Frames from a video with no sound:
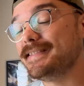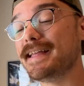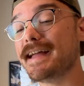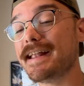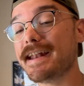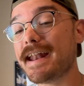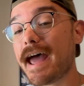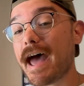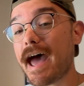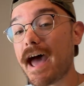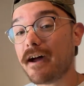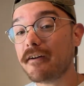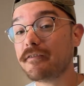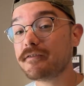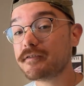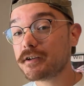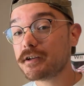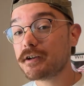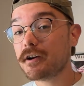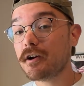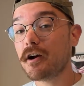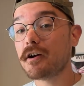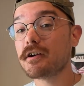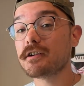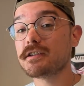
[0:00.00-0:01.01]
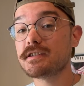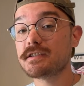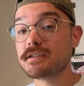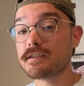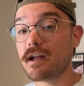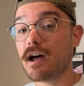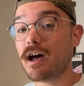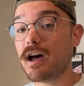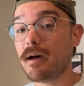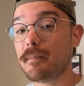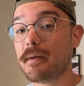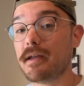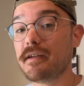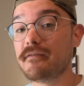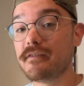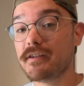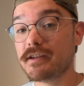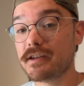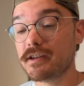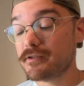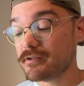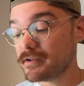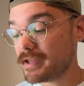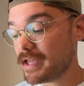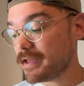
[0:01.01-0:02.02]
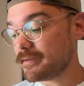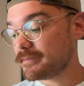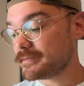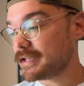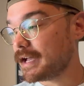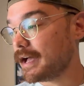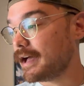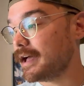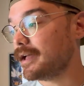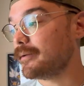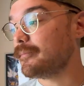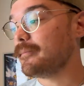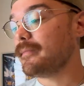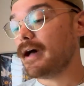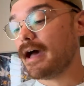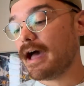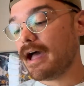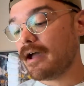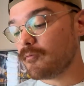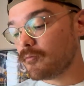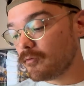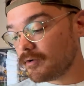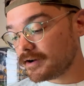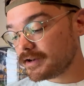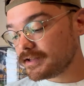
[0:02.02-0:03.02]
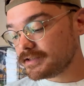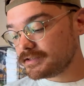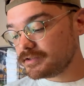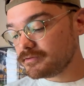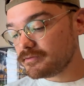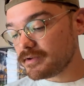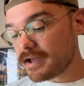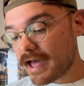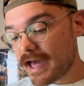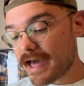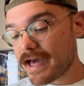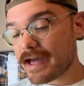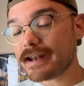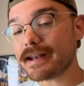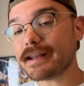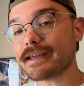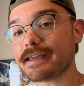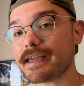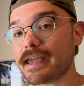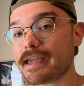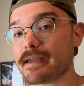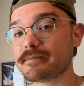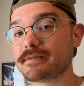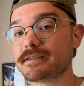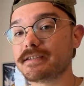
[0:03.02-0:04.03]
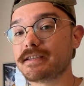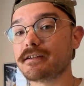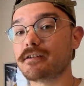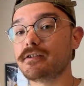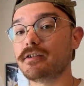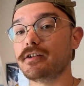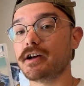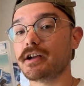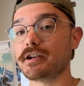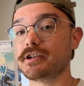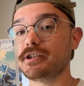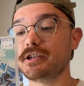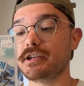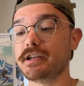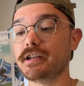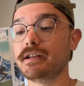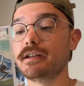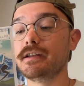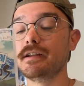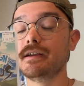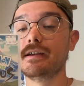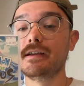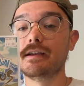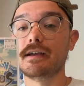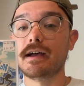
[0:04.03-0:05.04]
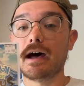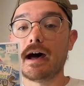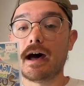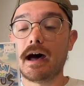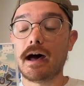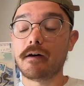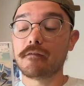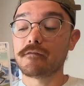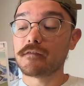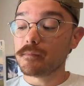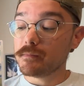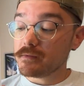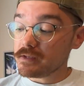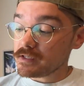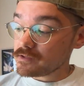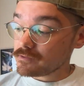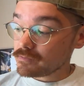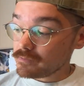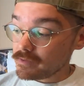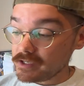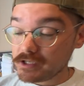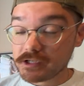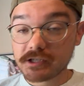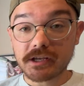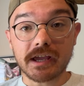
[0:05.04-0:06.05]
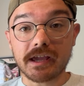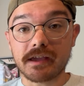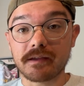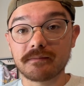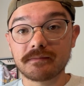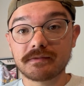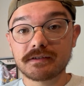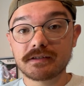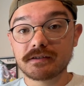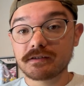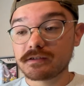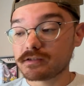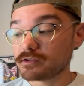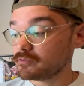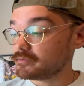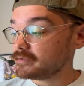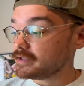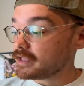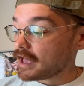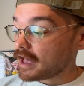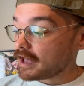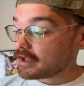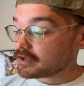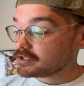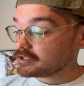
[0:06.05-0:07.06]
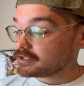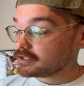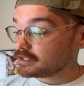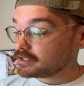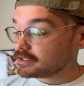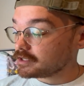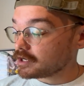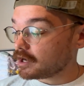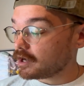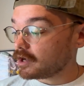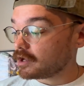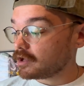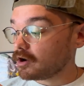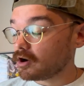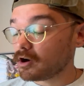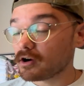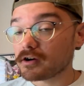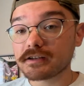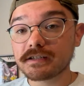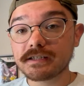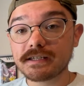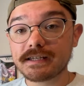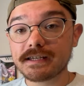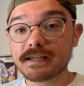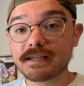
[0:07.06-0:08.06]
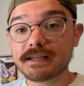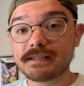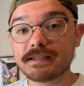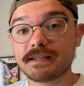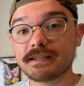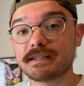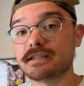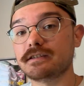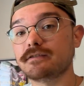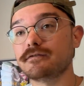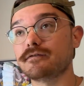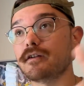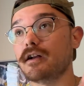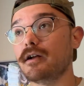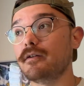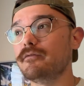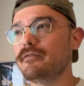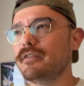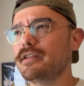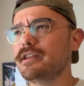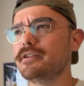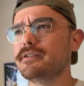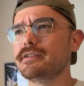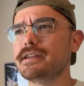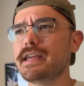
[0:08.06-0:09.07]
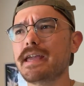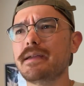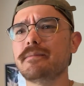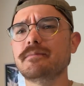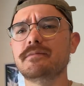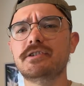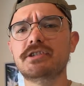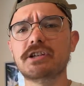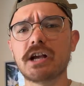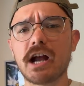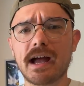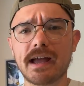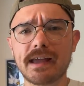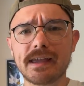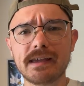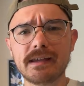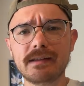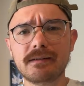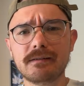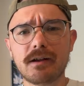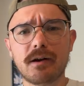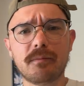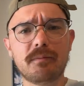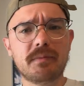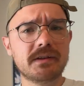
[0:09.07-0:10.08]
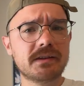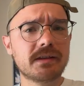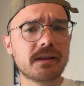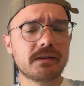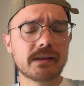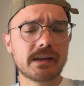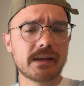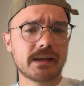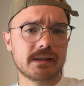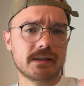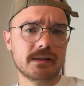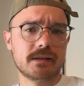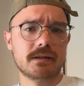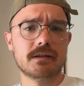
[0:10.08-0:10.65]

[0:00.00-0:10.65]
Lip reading: then after our stop at Video Game Time, I wanted to add a game to the collection from the Switch games. So we actually got Arceus. This is from Video Game Giant. I'll put the link in the